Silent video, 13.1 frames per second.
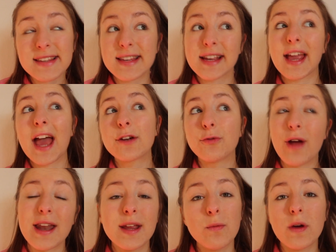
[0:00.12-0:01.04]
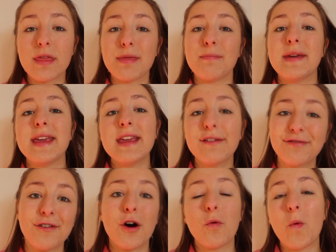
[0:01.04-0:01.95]
is a get ready with me
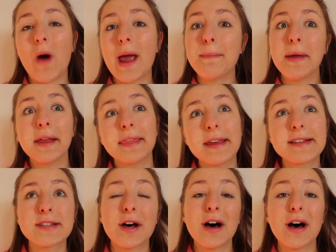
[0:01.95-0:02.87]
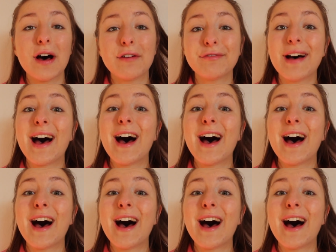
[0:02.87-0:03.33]
for wiping this off